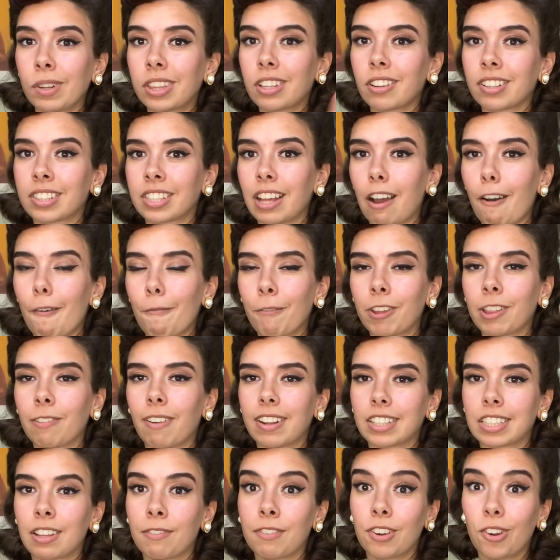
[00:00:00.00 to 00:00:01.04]
yourself for the
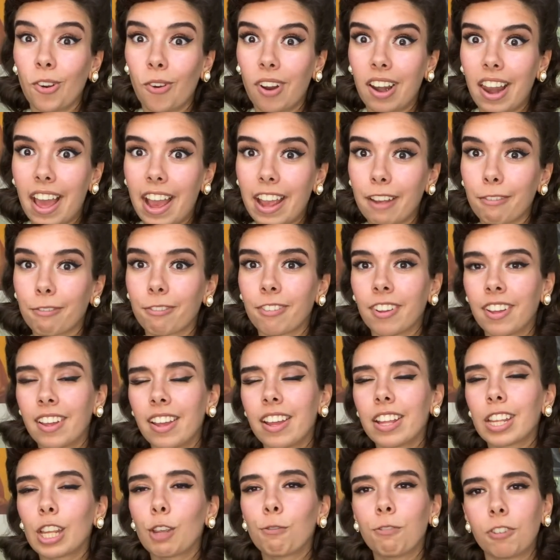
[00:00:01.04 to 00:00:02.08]
rest of your life.
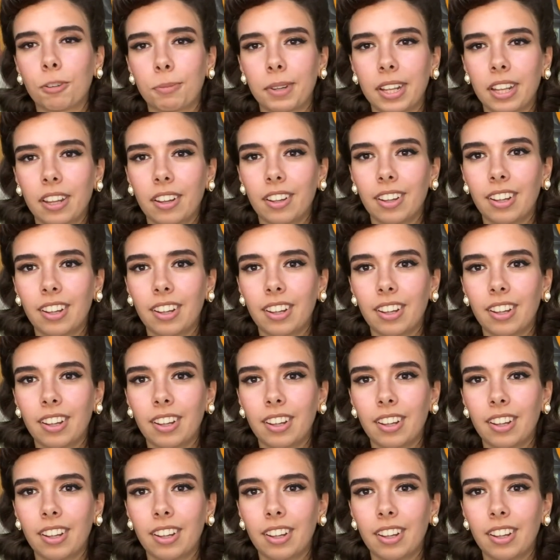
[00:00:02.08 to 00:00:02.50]
You feel me?